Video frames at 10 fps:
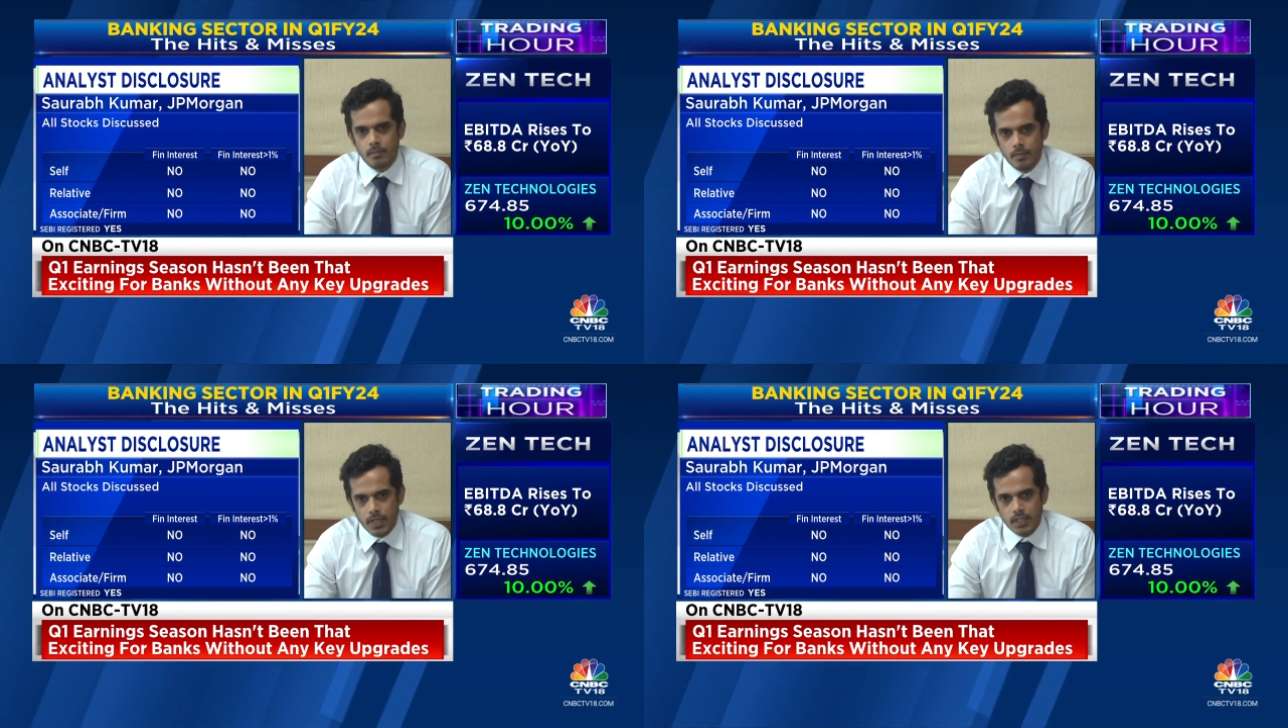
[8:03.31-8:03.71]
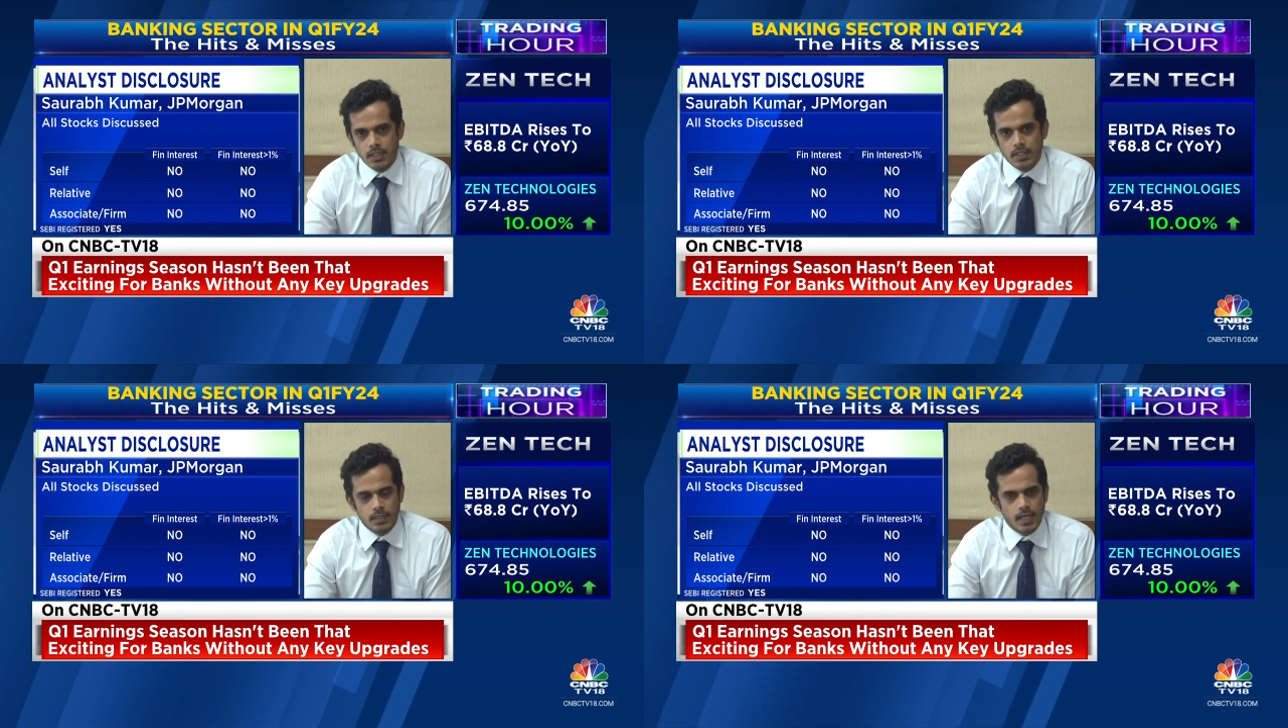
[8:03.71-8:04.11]

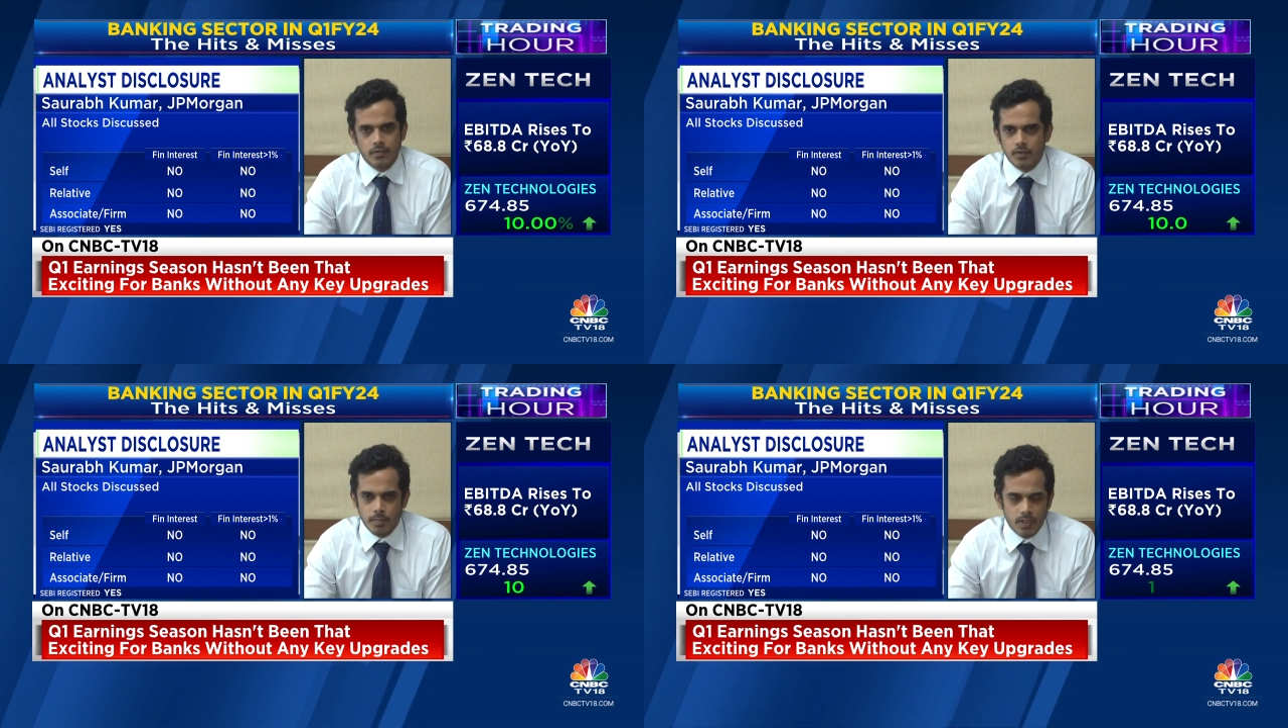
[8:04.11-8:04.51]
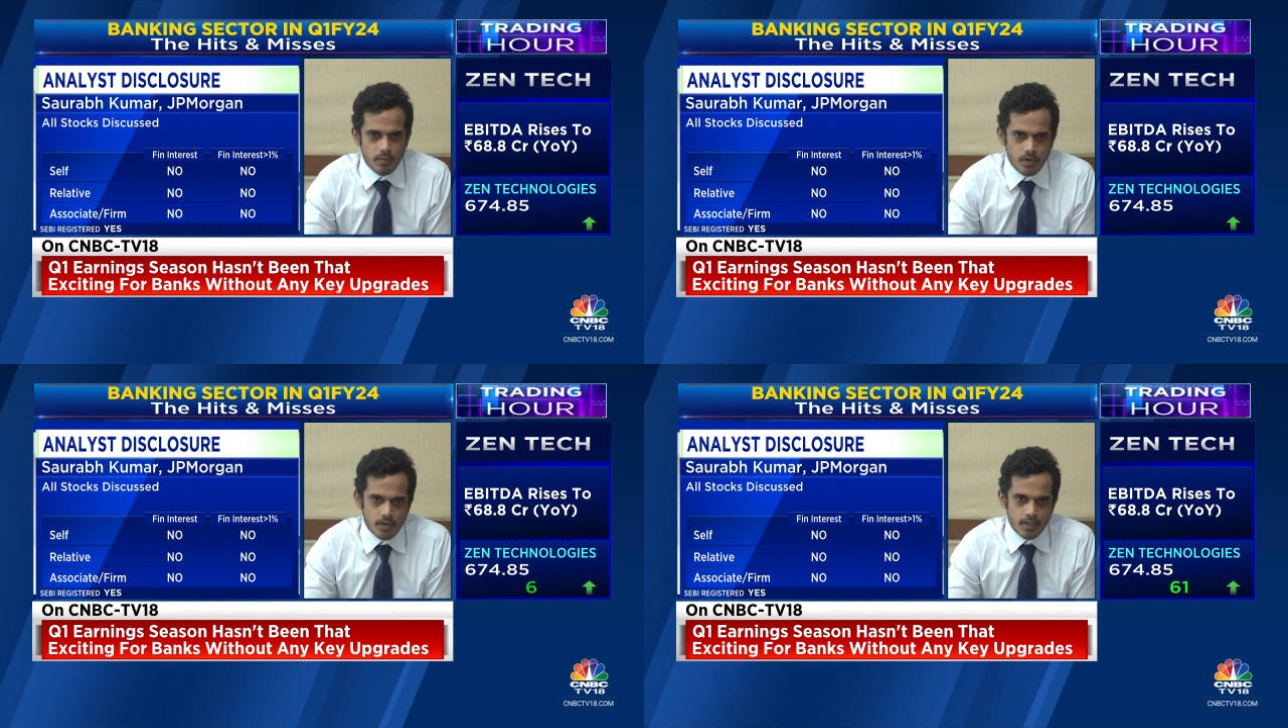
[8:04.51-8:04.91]
but that will be the
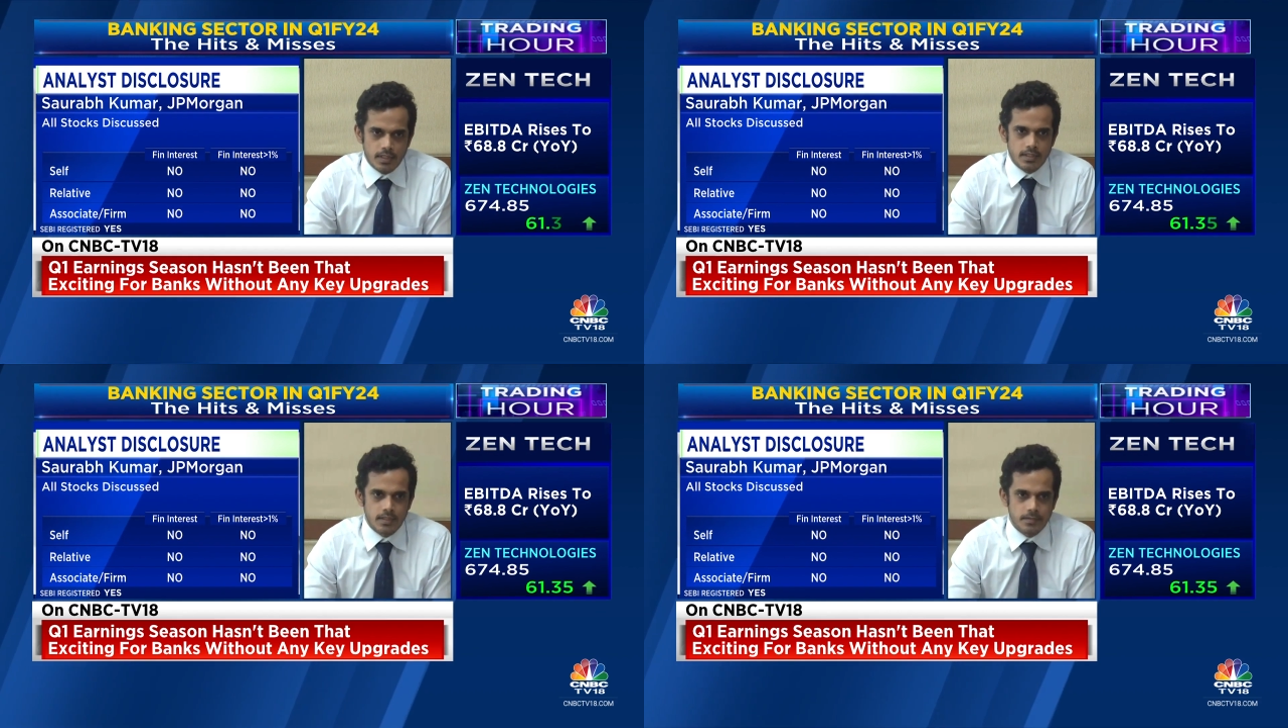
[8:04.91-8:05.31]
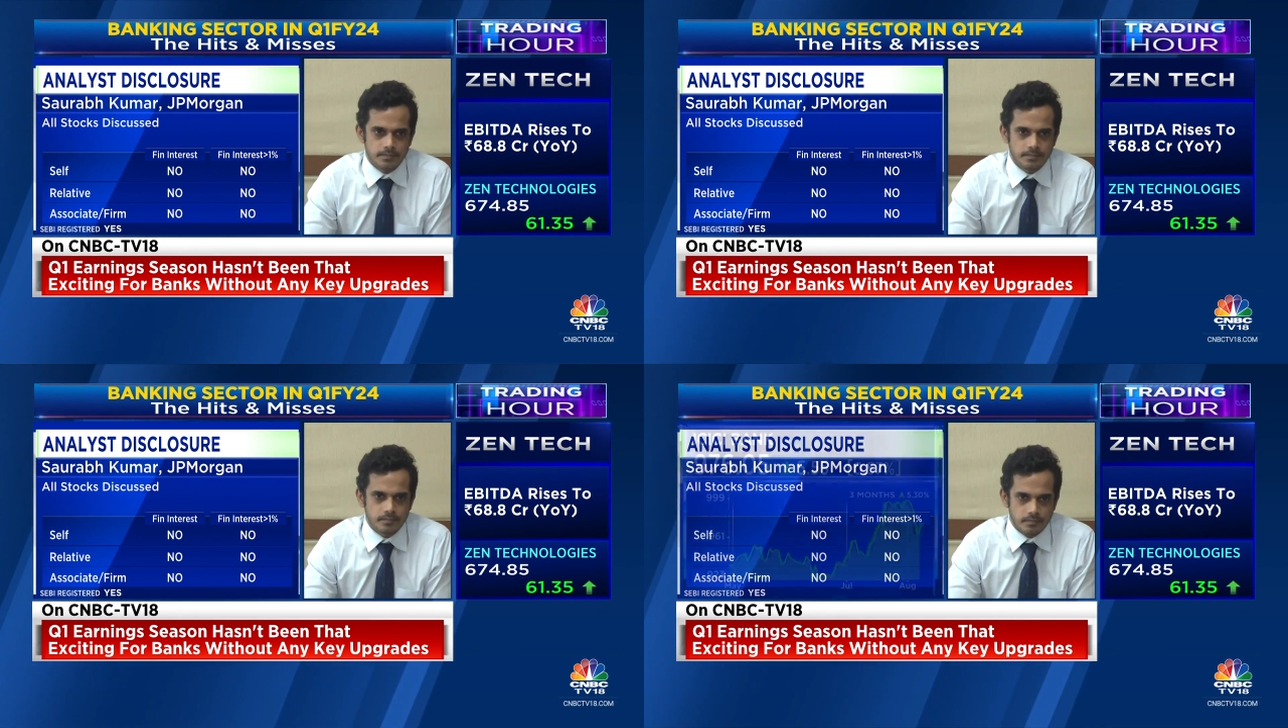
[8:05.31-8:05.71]
broad range.
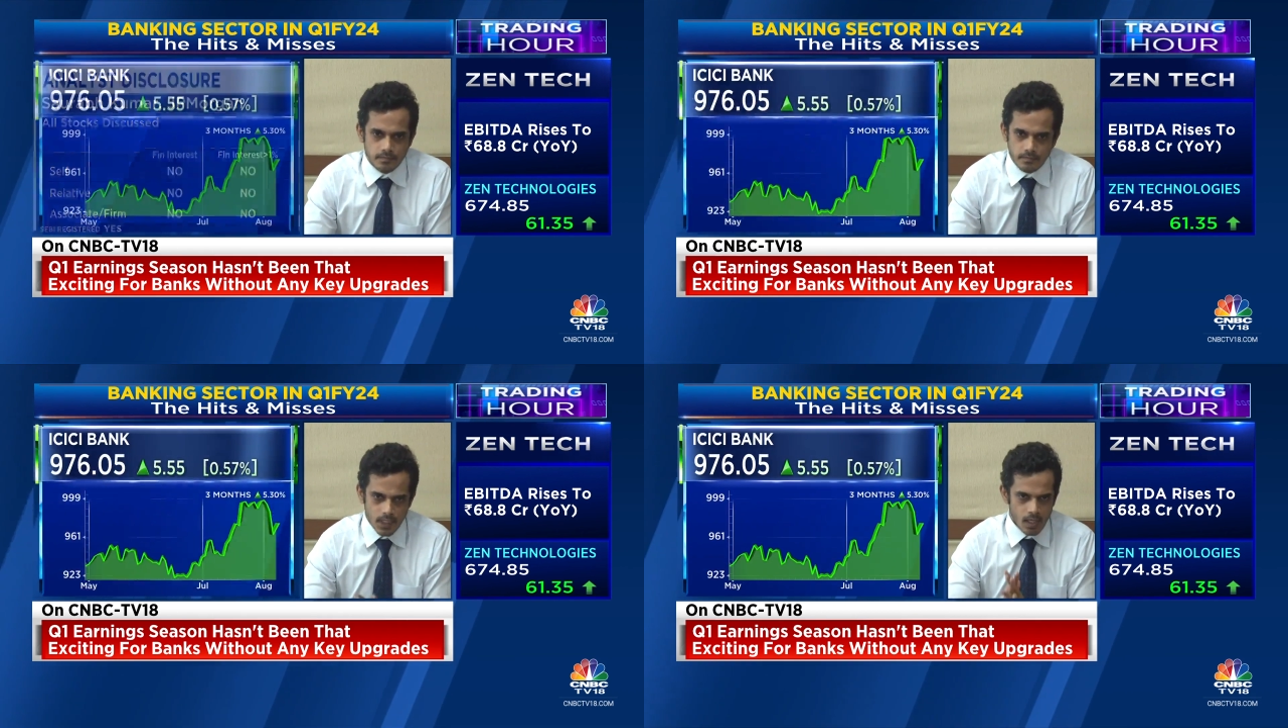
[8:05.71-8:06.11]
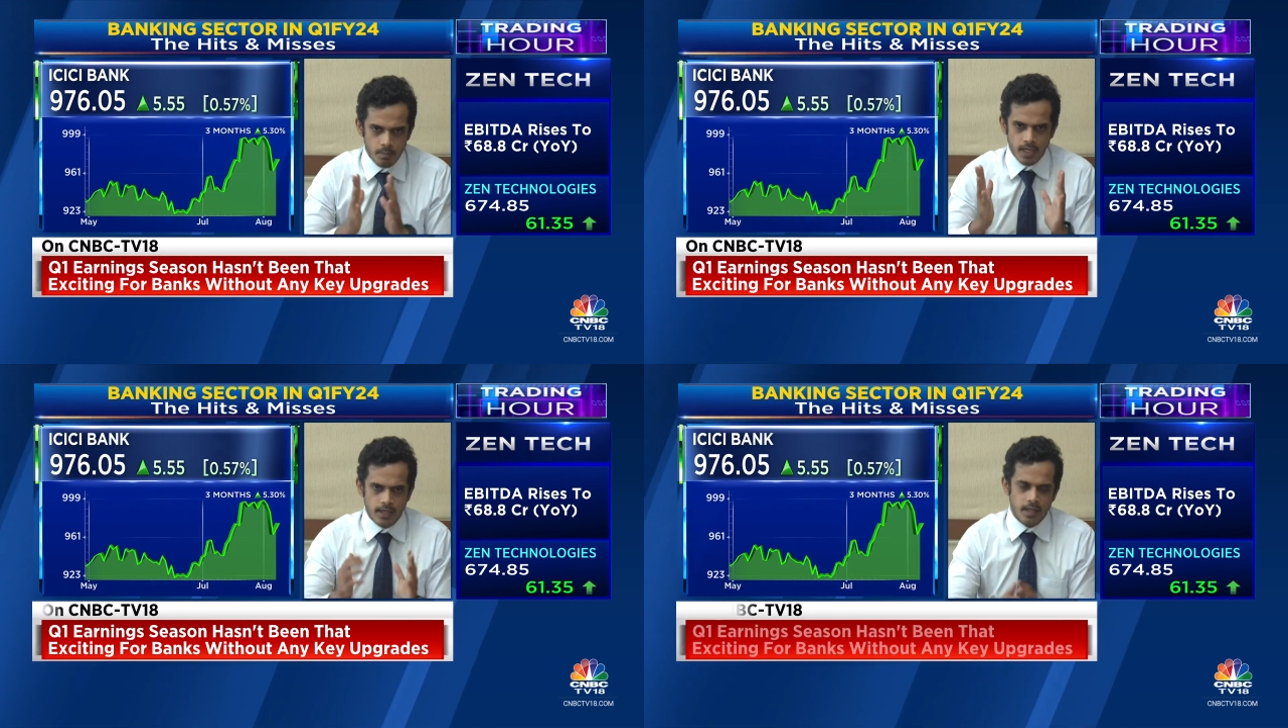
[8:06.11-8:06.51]

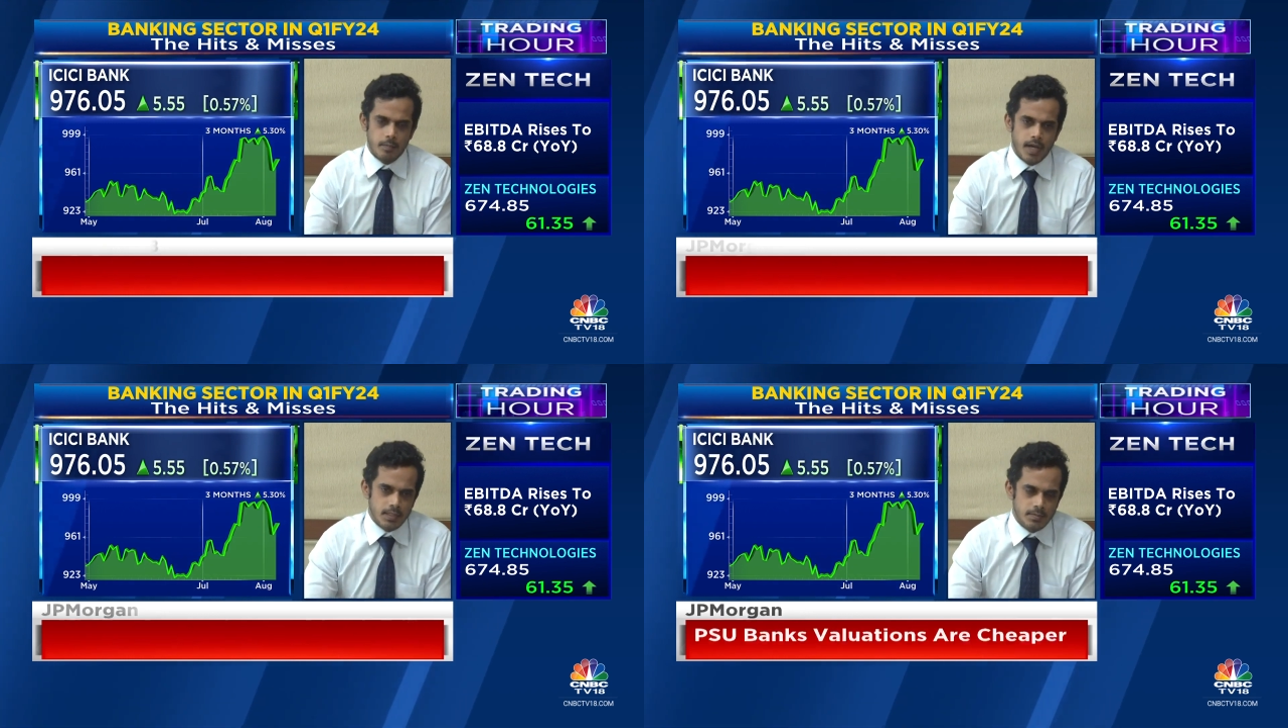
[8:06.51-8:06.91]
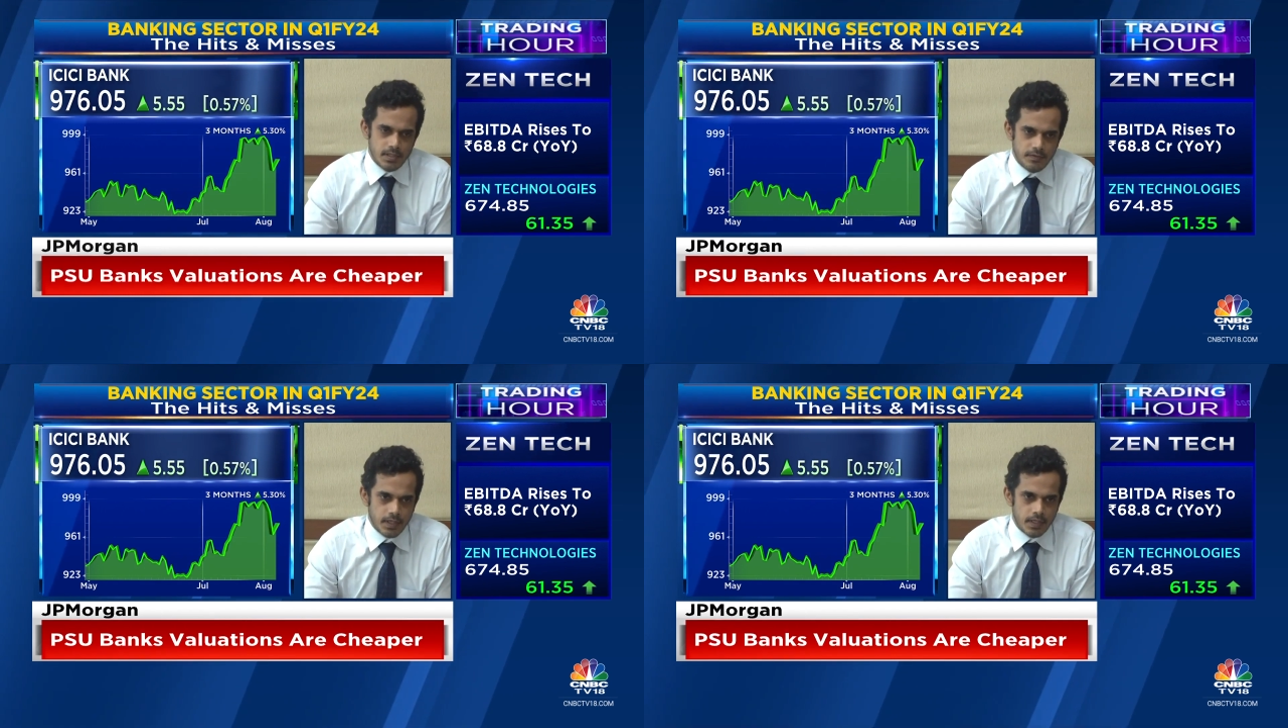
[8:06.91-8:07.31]
But again, bank
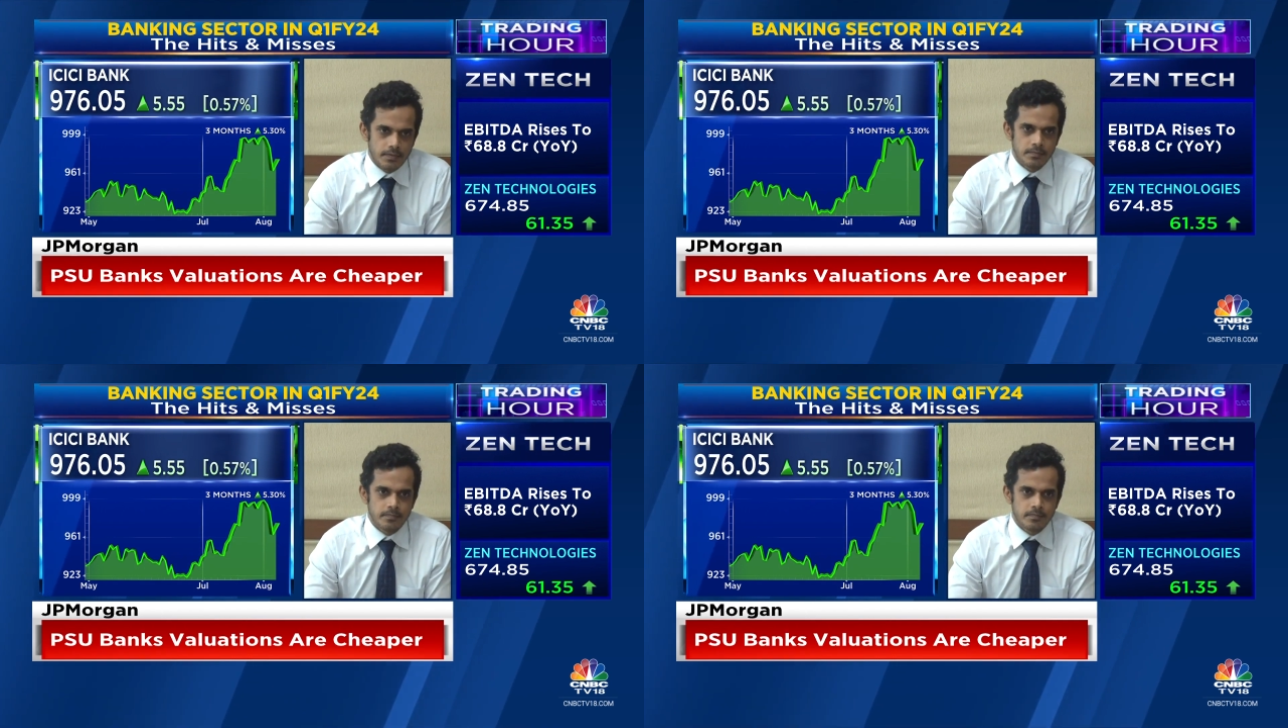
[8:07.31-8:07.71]
specific.